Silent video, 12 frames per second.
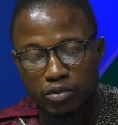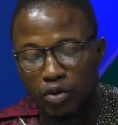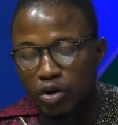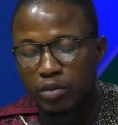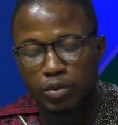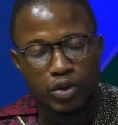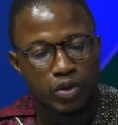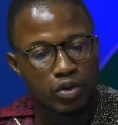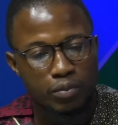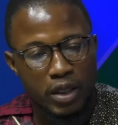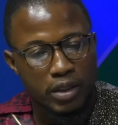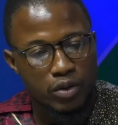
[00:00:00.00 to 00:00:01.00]
all the political
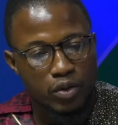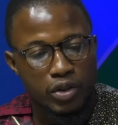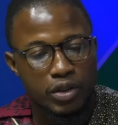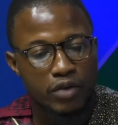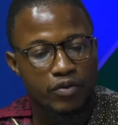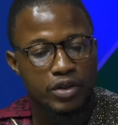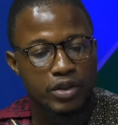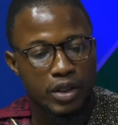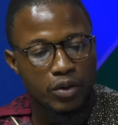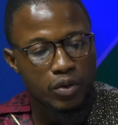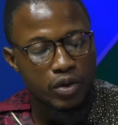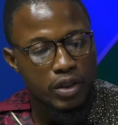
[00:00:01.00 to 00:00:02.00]
parties, all the different
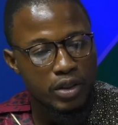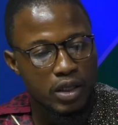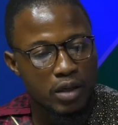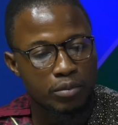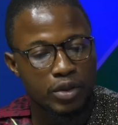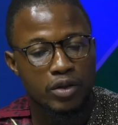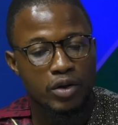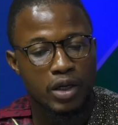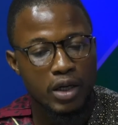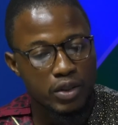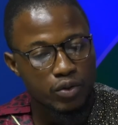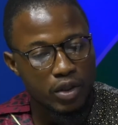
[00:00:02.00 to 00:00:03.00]
stakeholders are bringing on a
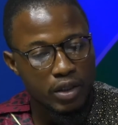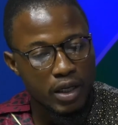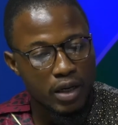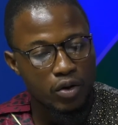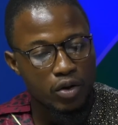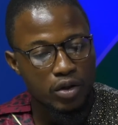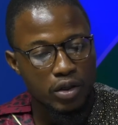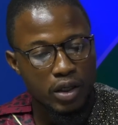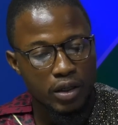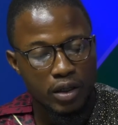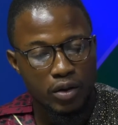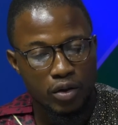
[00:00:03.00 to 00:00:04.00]
national dialogue,
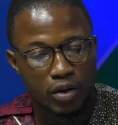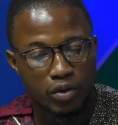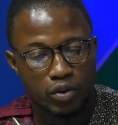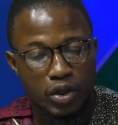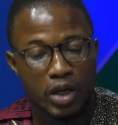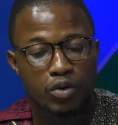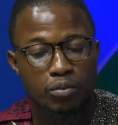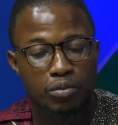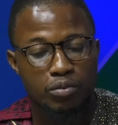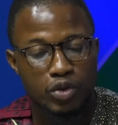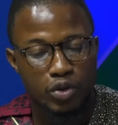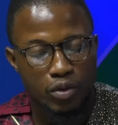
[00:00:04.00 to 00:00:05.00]
and then you try to,
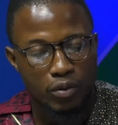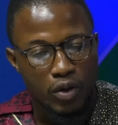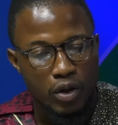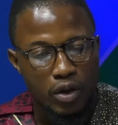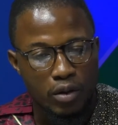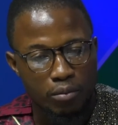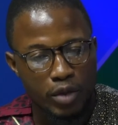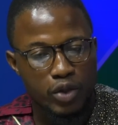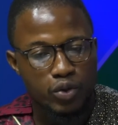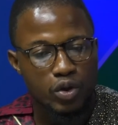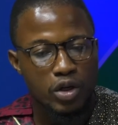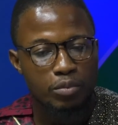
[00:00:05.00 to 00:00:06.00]
you know, make
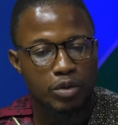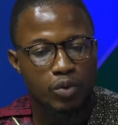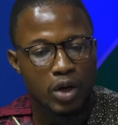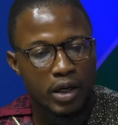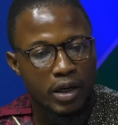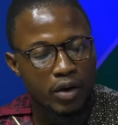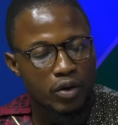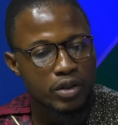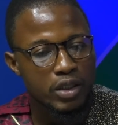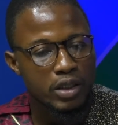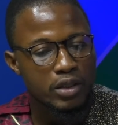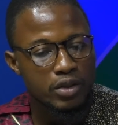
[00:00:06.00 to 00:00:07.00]
sure that people agree on
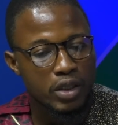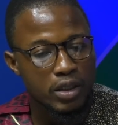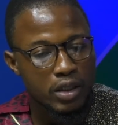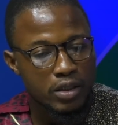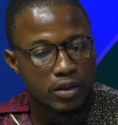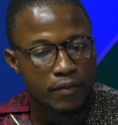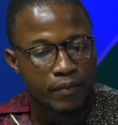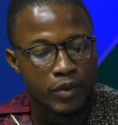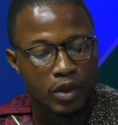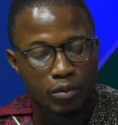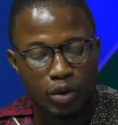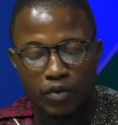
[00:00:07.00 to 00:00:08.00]
certain standards.
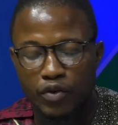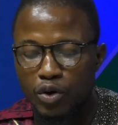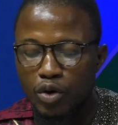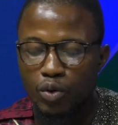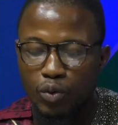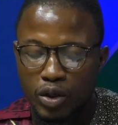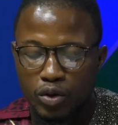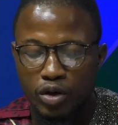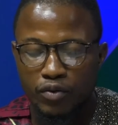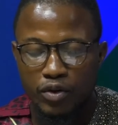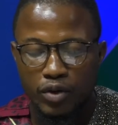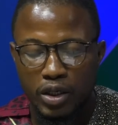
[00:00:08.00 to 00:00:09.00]
But even though we want to
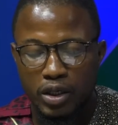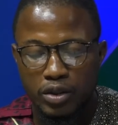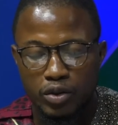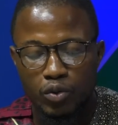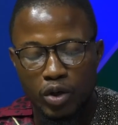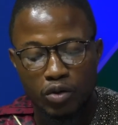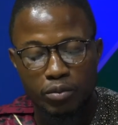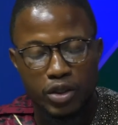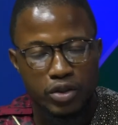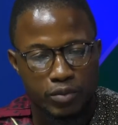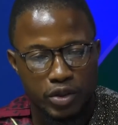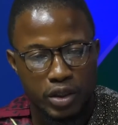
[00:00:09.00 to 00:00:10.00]
review the country, we want to
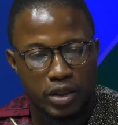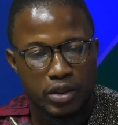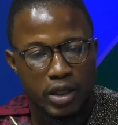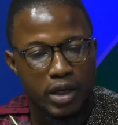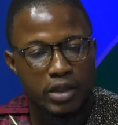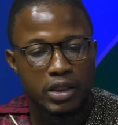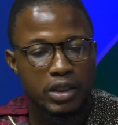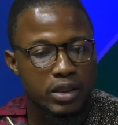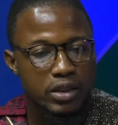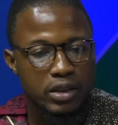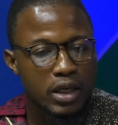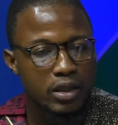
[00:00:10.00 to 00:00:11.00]
make some changes, there are certain
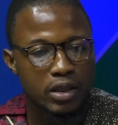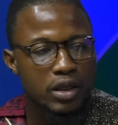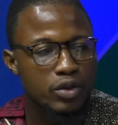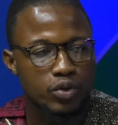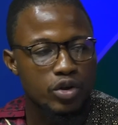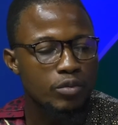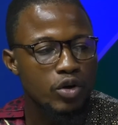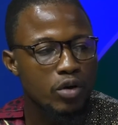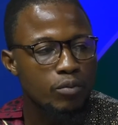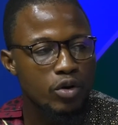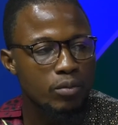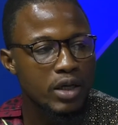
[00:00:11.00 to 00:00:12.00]
standards that shouldn't be
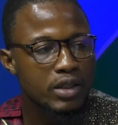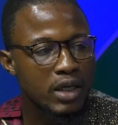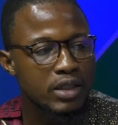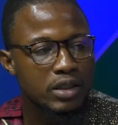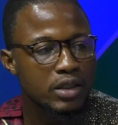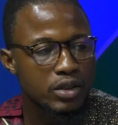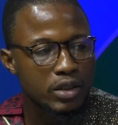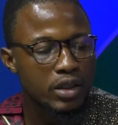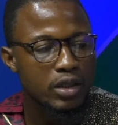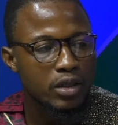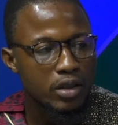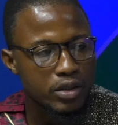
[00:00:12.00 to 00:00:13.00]
compromised as it is
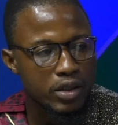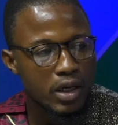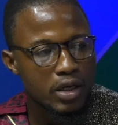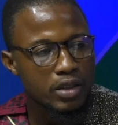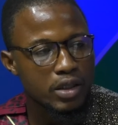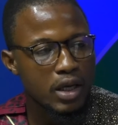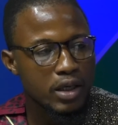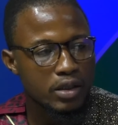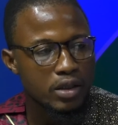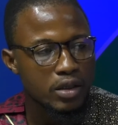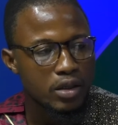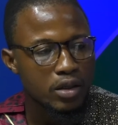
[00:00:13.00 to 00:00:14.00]
stated in the CRC Act